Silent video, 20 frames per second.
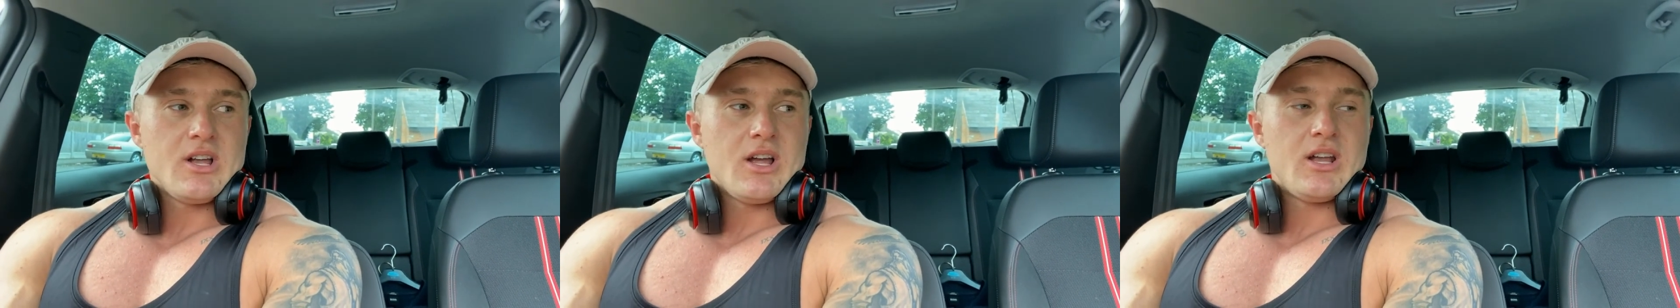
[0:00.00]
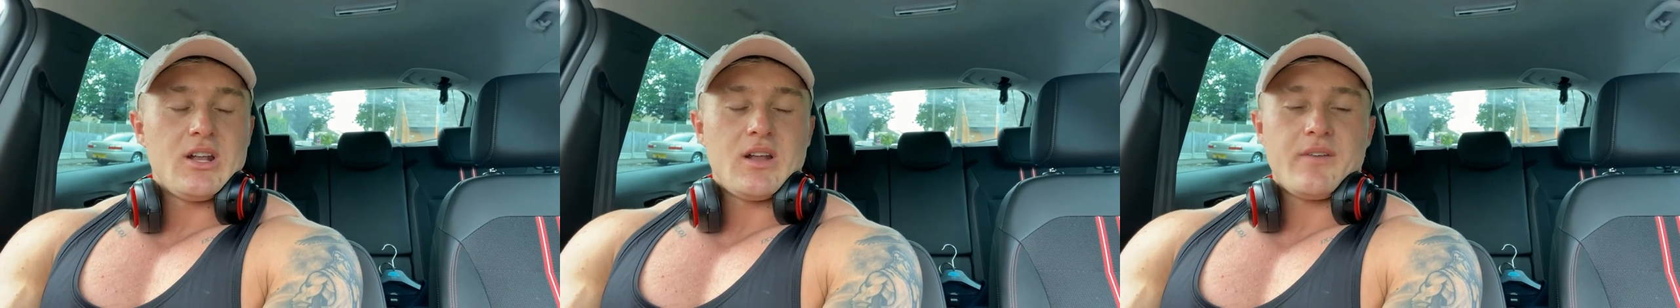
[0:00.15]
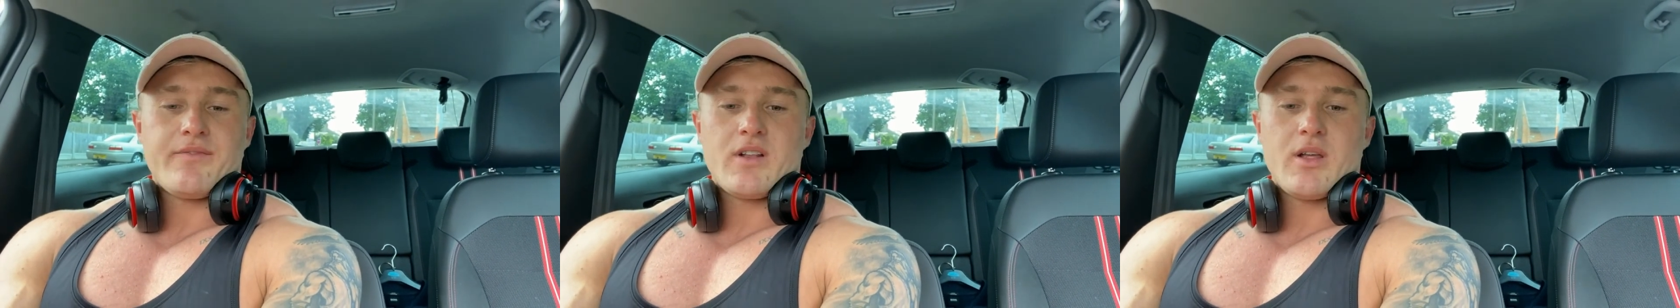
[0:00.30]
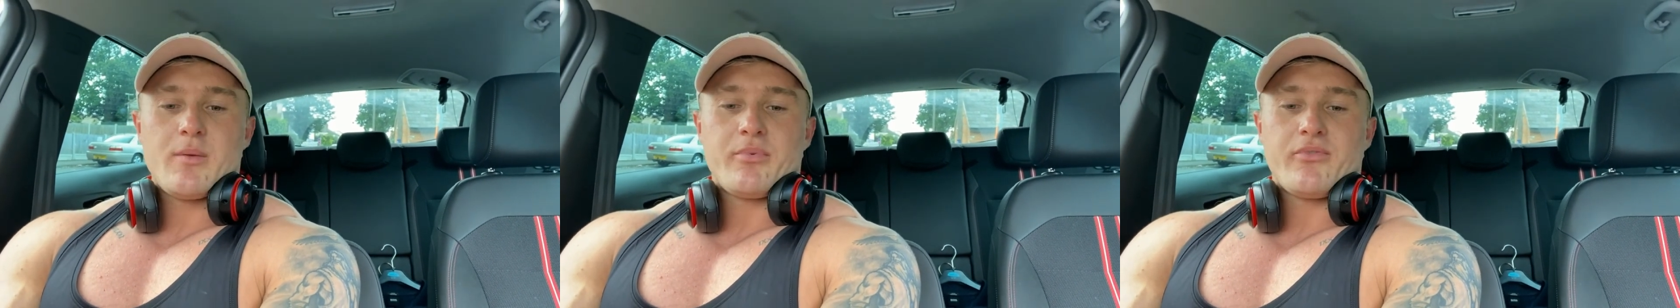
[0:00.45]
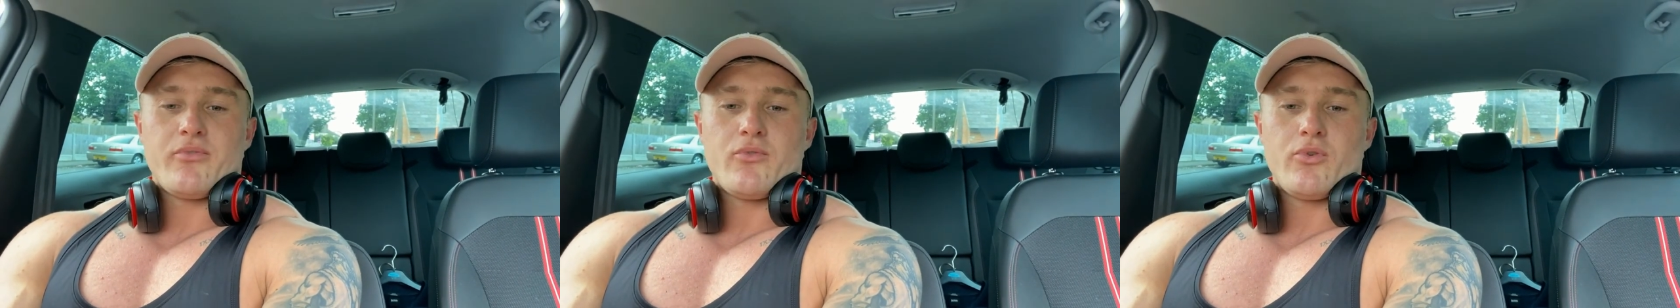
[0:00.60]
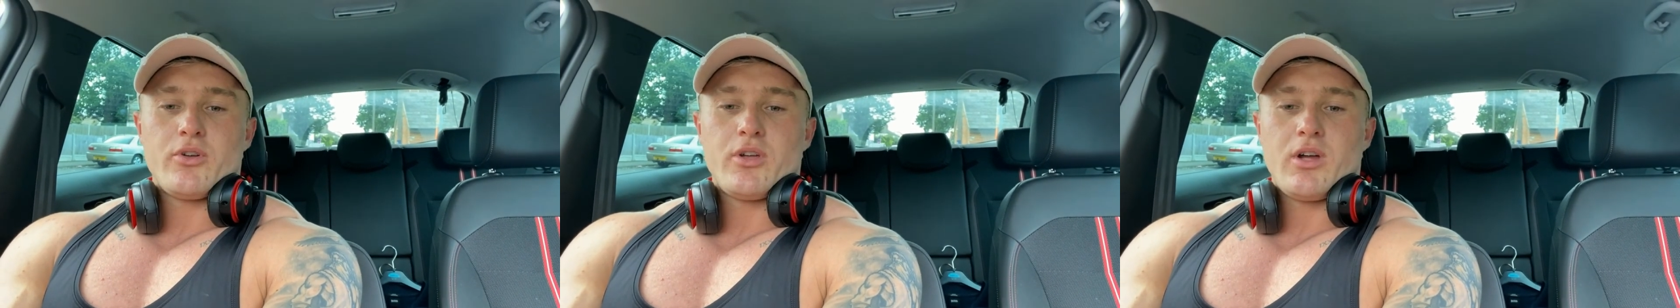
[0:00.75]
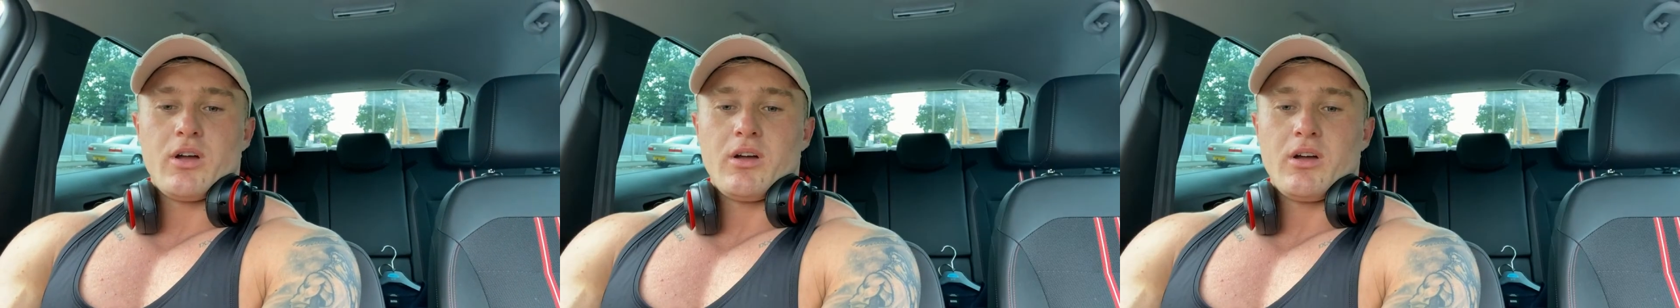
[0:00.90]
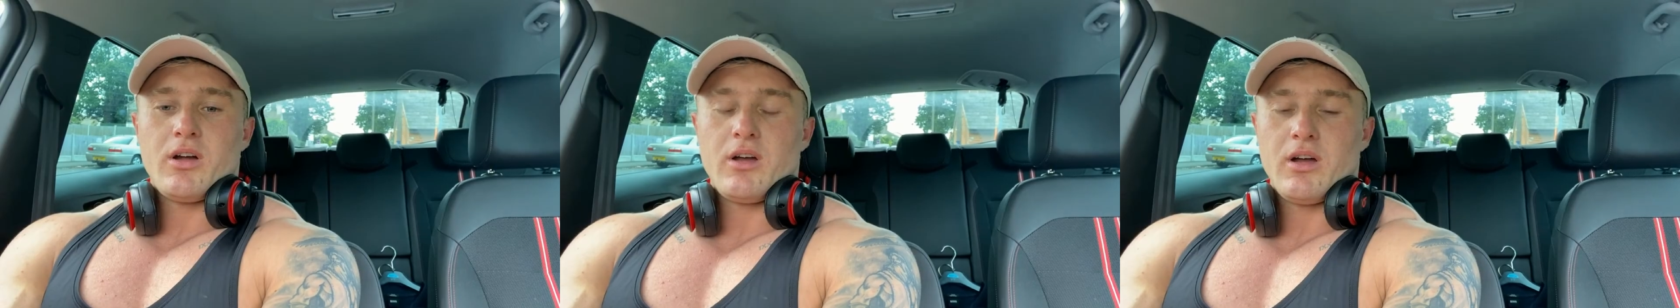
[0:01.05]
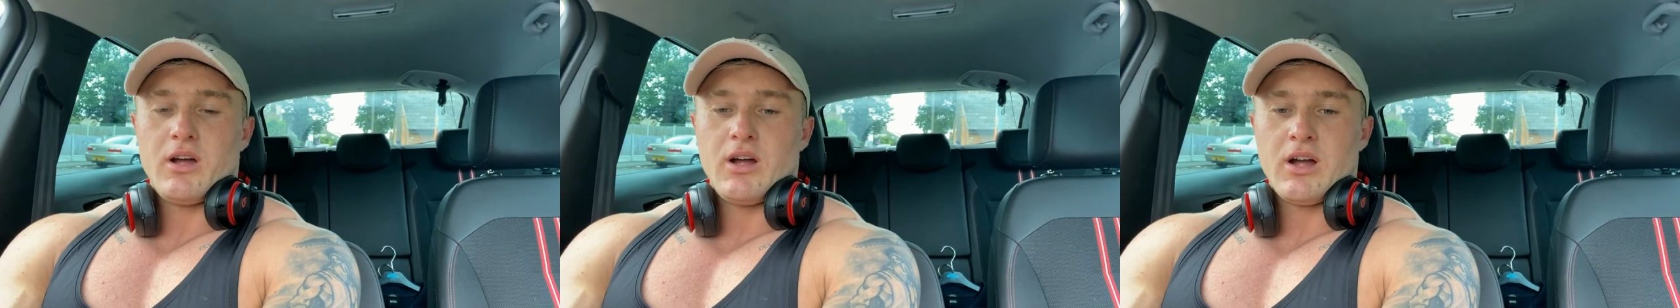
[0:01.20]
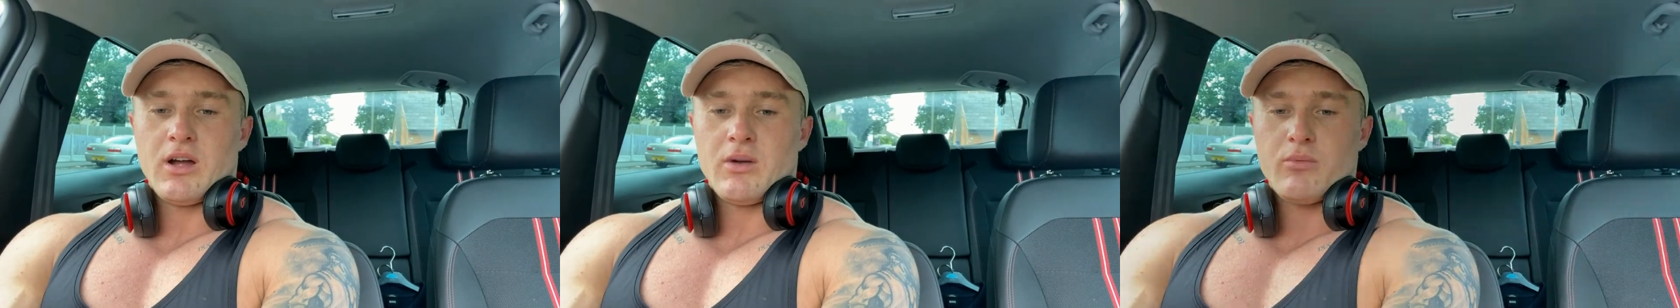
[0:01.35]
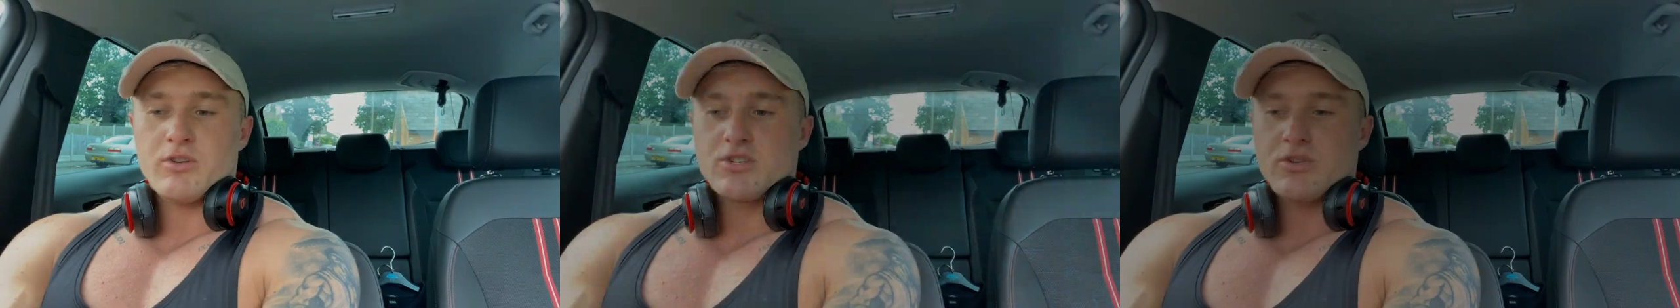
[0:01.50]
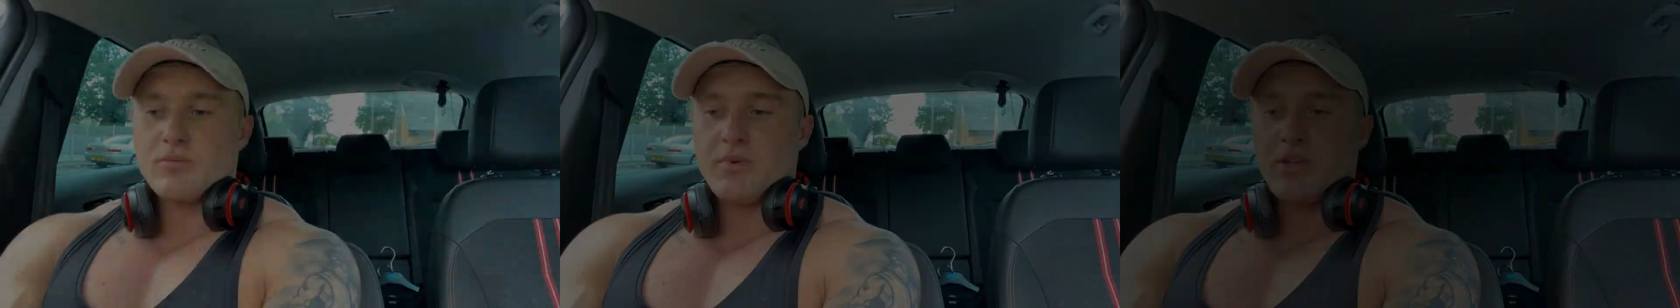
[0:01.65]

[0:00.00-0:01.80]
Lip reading: enough clips for you, which will be